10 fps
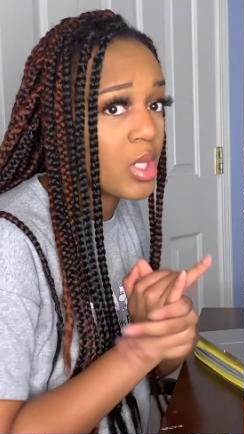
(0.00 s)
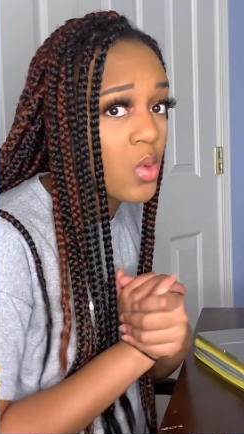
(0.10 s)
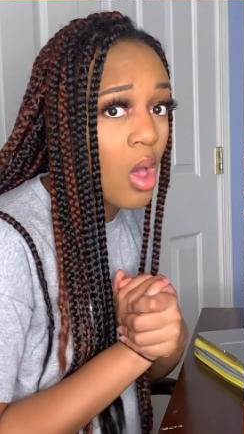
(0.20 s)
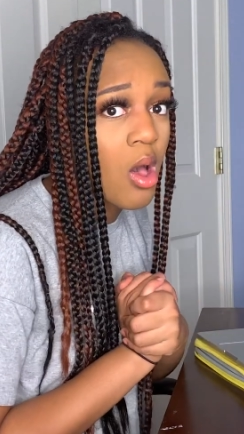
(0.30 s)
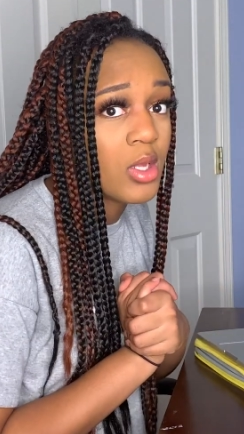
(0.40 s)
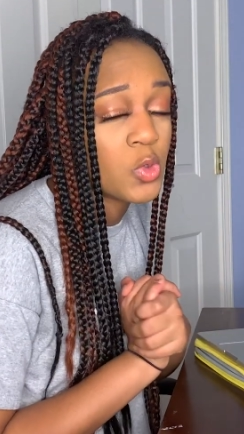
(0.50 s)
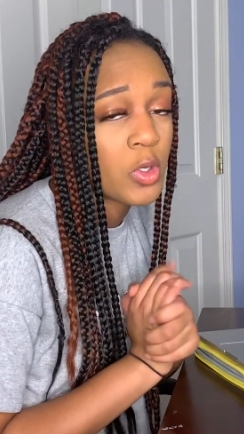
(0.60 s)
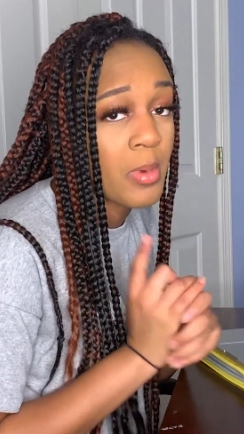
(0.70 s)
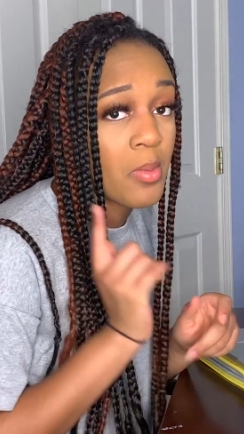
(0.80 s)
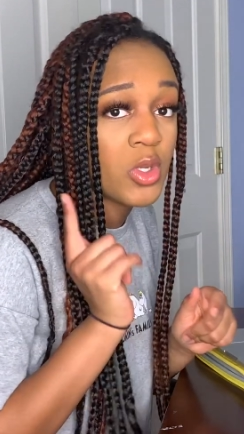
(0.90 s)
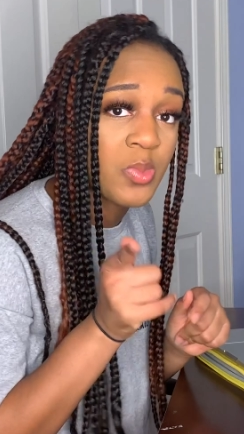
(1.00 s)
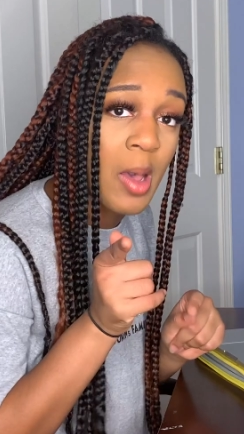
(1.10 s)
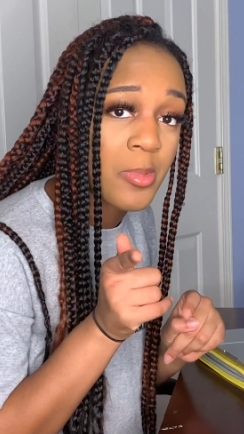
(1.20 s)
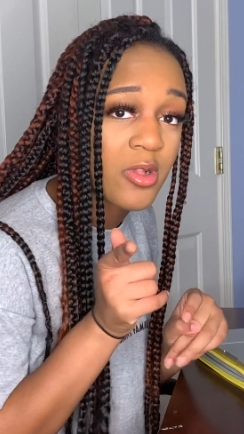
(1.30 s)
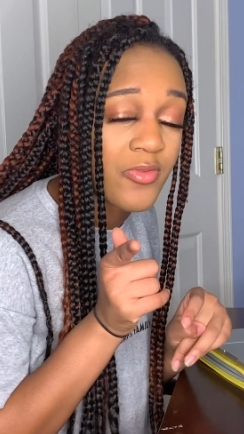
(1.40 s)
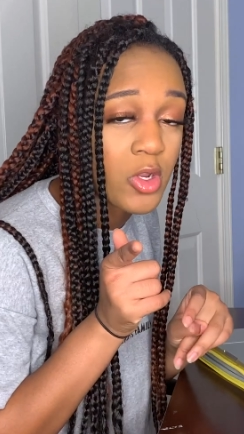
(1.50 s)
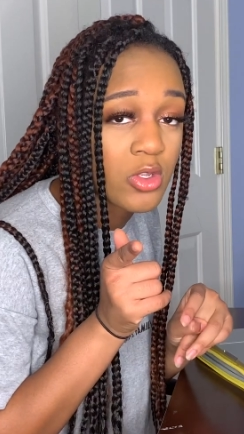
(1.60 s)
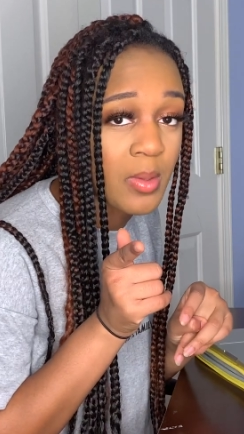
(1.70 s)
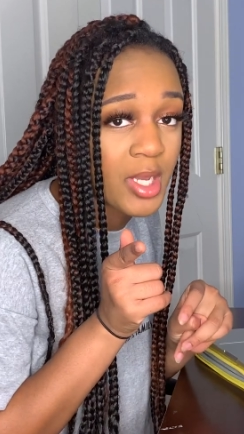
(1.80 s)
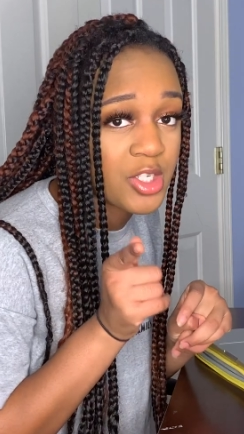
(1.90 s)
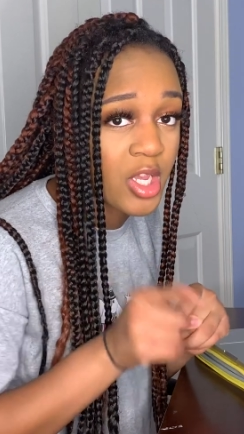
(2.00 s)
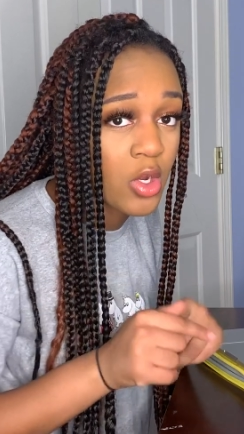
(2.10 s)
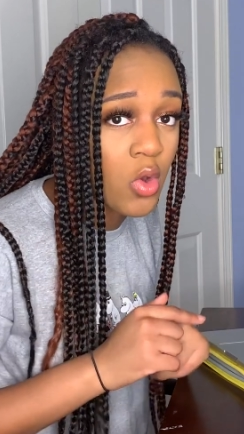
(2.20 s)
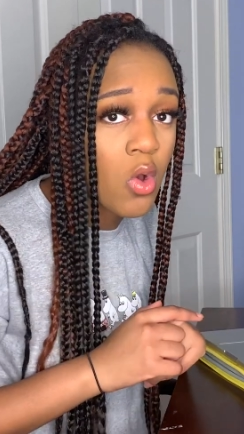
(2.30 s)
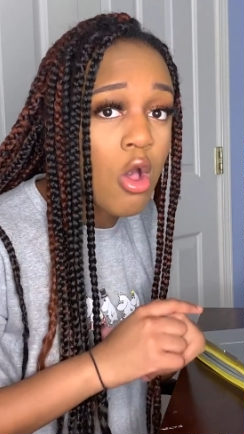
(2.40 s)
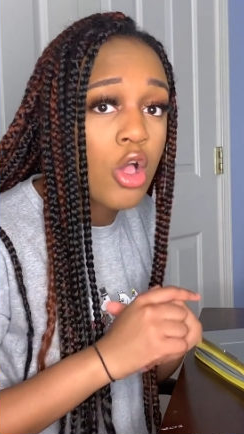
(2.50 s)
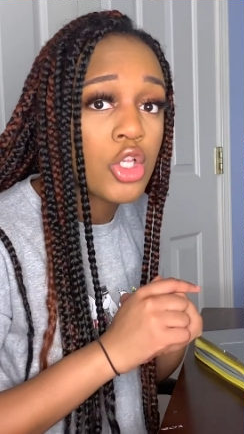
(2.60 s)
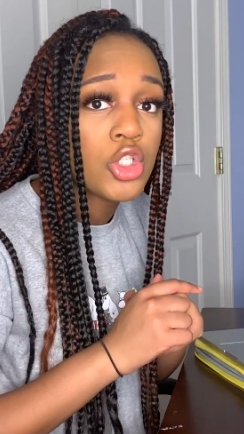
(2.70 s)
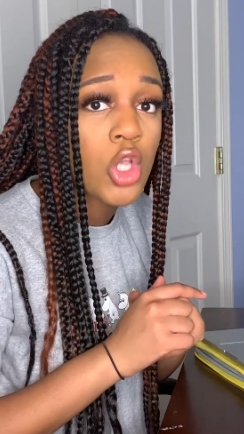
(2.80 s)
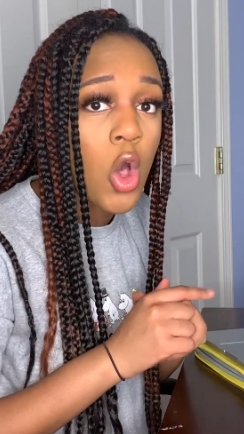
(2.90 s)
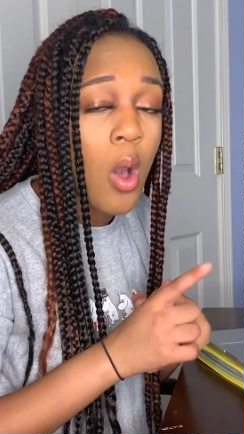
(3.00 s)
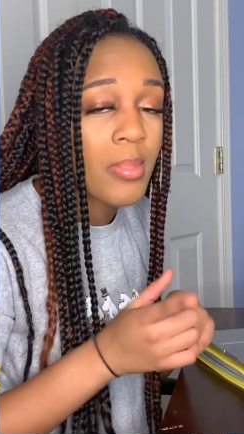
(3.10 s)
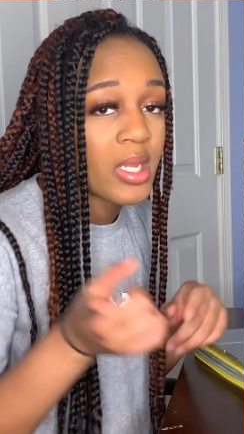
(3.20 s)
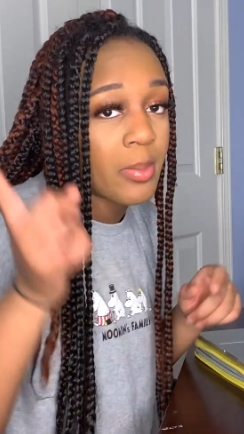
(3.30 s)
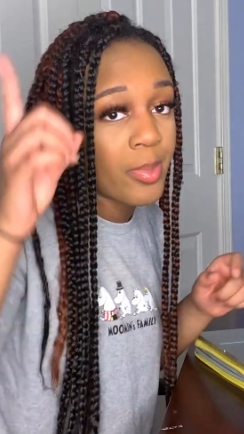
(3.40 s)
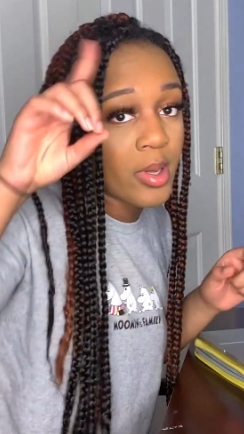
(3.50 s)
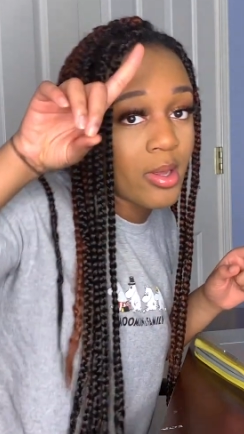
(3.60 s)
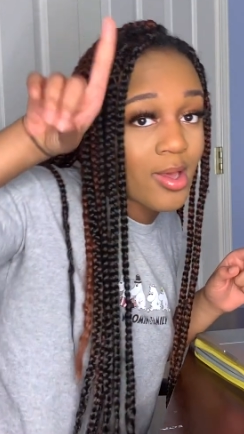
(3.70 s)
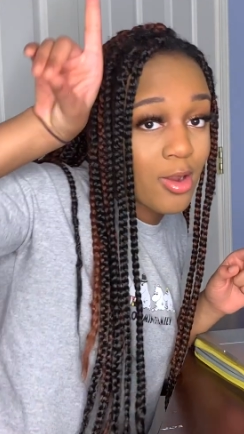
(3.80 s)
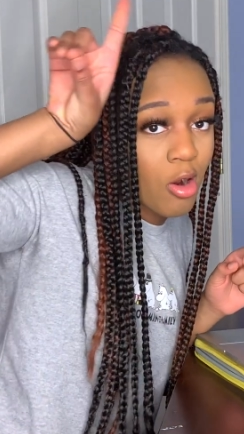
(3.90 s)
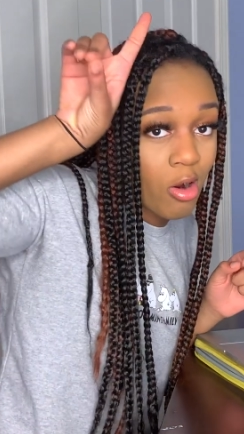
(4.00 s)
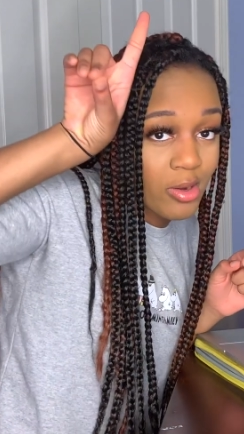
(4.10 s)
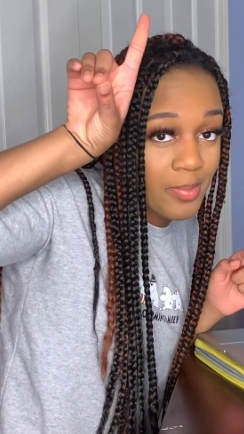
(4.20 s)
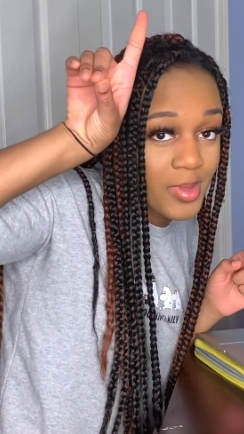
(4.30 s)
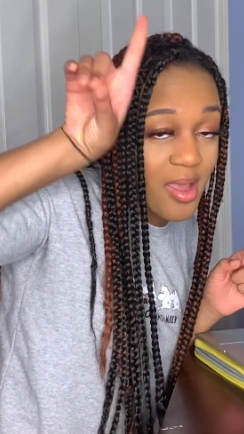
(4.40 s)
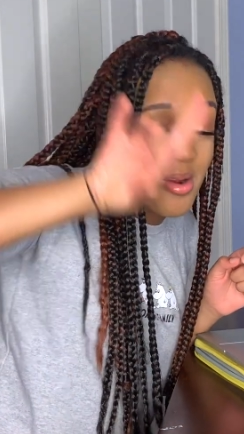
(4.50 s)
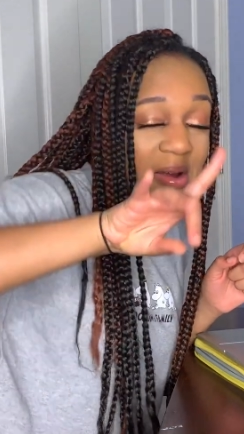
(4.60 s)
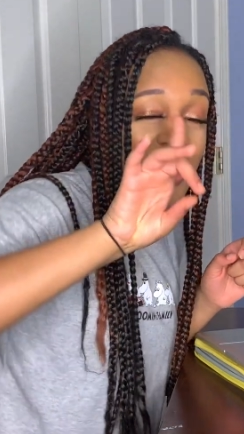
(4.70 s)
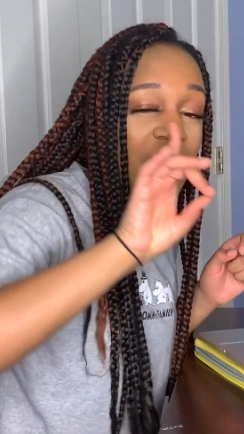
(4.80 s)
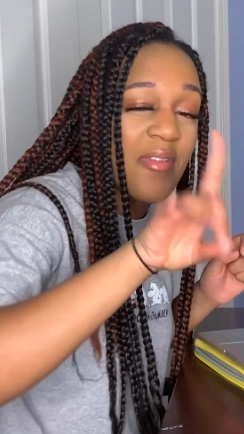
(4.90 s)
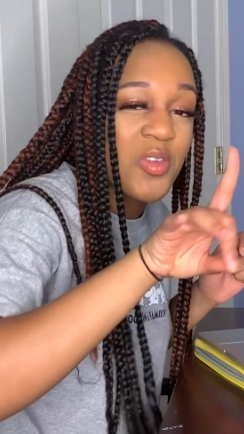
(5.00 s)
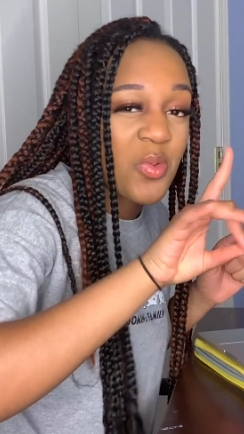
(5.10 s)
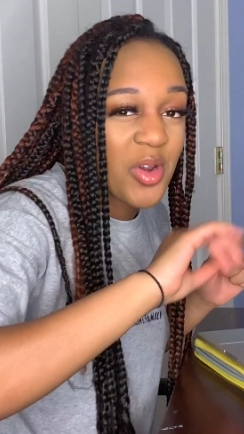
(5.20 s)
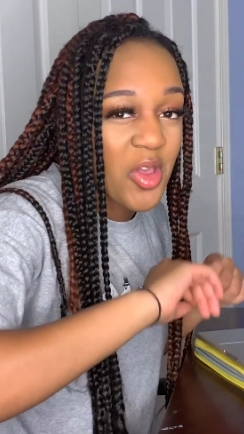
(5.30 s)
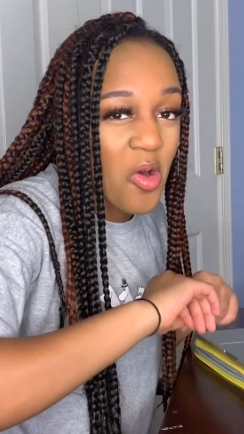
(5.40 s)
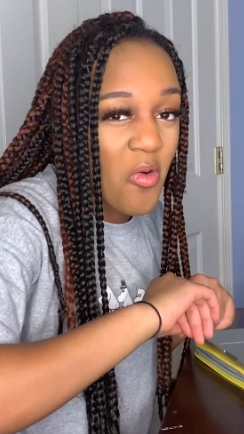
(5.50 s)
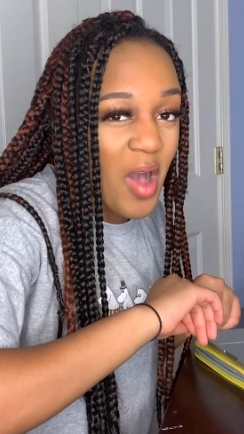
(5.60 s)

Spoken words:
really well. It's one of my most popular videos on my channel. So I'm gonna put a card up there if you wanna go and